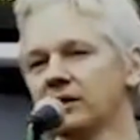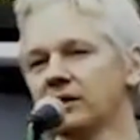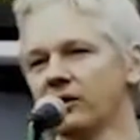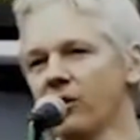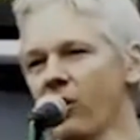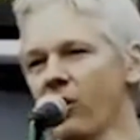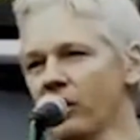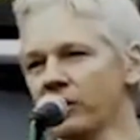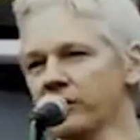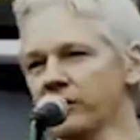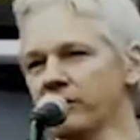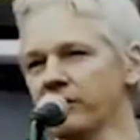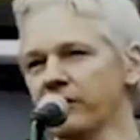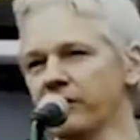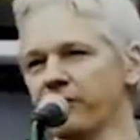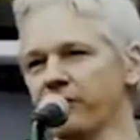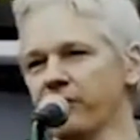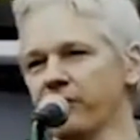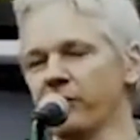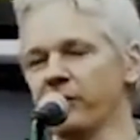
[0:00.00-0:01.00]
launder it
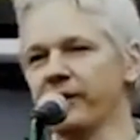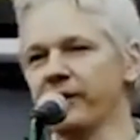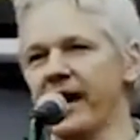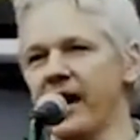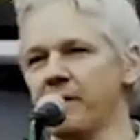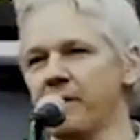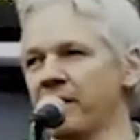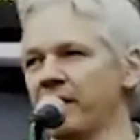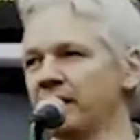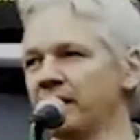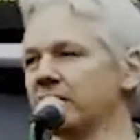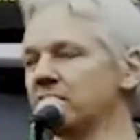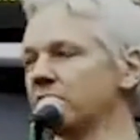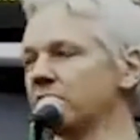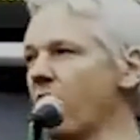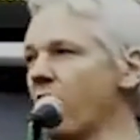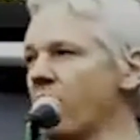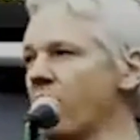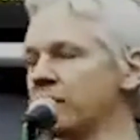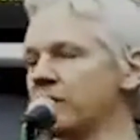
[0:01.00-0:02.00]
through Yemen,
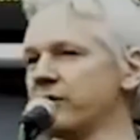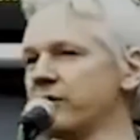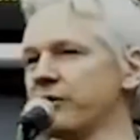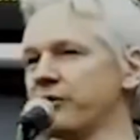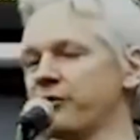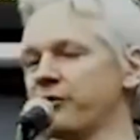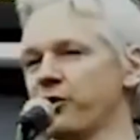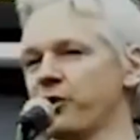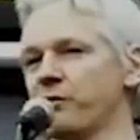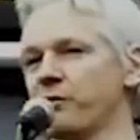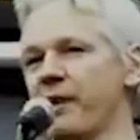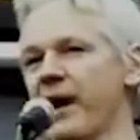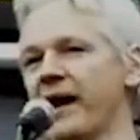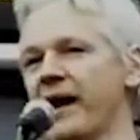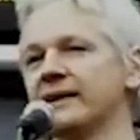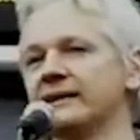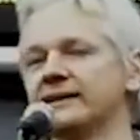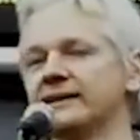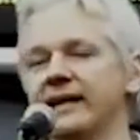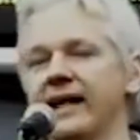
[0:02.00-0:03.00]
launder it through
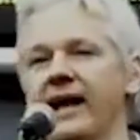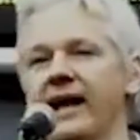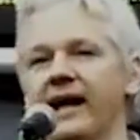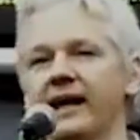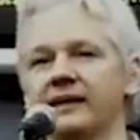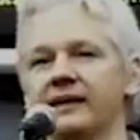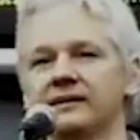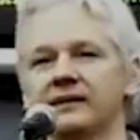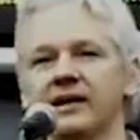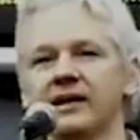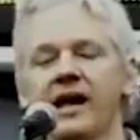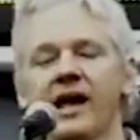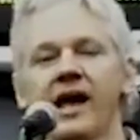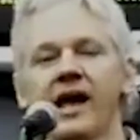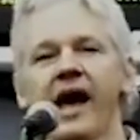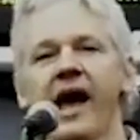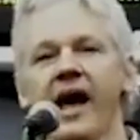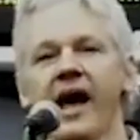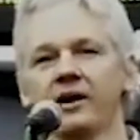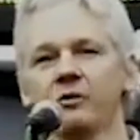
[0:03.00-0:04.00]
Pakistan,
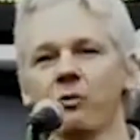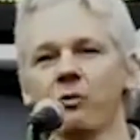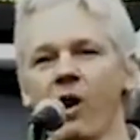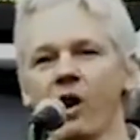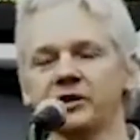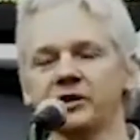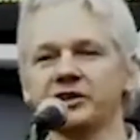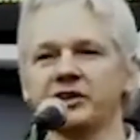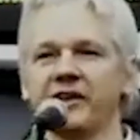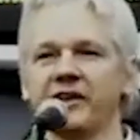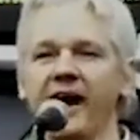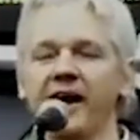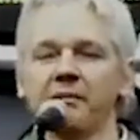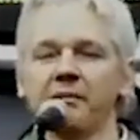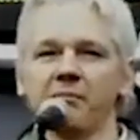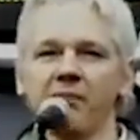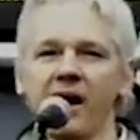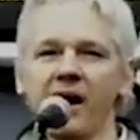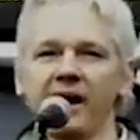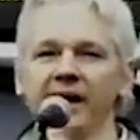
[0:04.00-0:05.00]
and wash
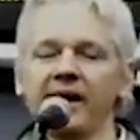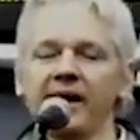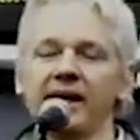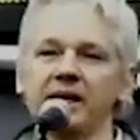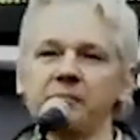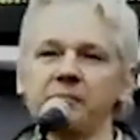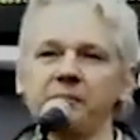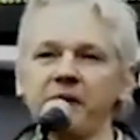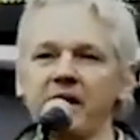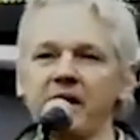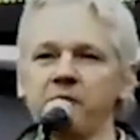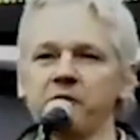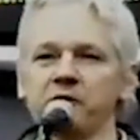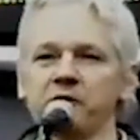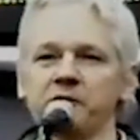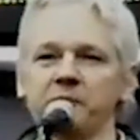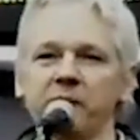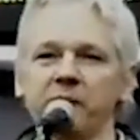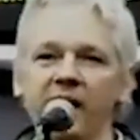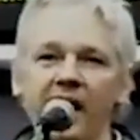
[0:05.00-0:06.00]
that money in people's
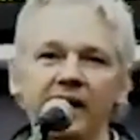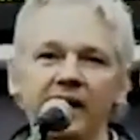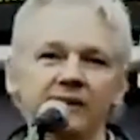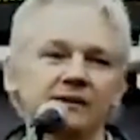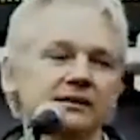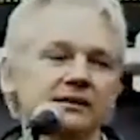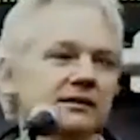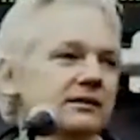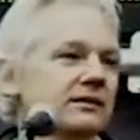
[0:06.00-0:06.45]
blood.